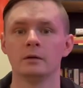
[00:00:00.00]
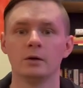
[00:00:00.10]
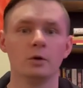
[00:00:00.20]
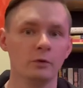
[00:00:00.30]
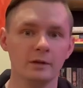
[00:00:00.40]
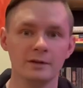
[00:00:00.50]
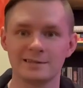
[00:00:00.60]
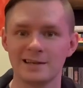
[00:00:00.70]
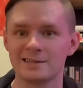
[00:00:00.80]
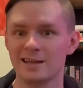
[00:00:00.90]
Gorilla
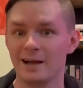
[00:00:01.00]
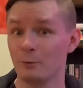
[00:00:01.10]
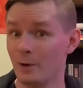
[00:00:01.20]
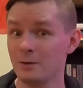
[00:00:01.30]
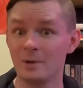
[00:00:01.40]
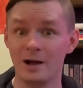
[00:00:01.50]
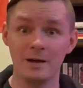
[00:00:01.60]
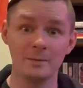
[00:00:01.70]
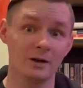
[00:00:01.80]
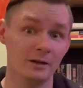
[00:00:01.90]
says that while
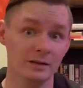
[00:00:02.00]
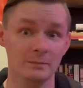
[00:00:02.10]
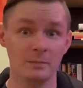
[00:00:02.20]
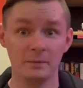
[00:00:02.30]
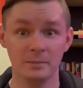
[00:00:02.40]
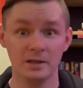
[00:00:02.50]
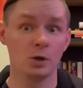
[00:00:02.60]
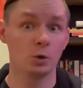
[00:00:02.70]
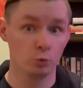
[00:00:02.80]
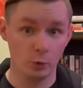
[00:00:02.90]
Muhammad Ali might be a
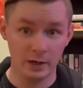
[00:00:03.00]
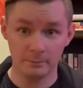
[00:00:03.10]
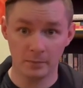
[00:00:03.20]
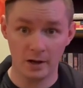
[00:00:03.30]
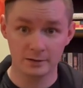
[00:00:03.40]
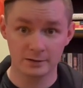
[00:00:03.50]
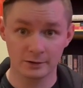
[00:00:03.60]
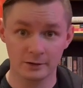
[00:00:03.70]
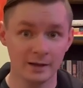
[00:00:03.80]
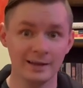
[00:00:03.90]
great boxer,